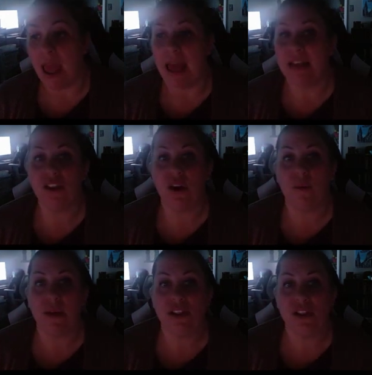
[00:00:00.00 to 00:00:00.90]
And so
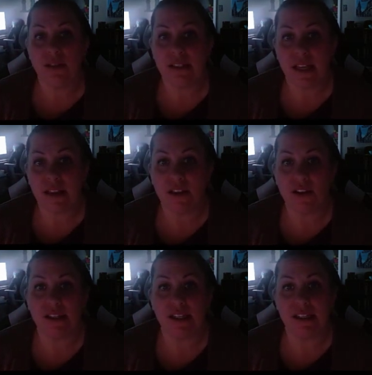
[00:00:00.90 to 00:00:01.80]
we do see that
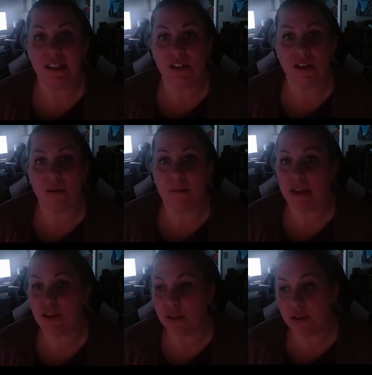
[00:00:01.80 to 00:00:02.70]
there's the
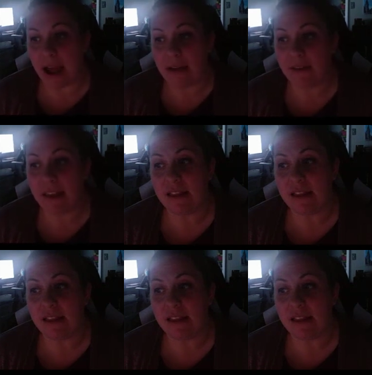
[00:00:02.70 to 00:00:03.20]
cystometrography.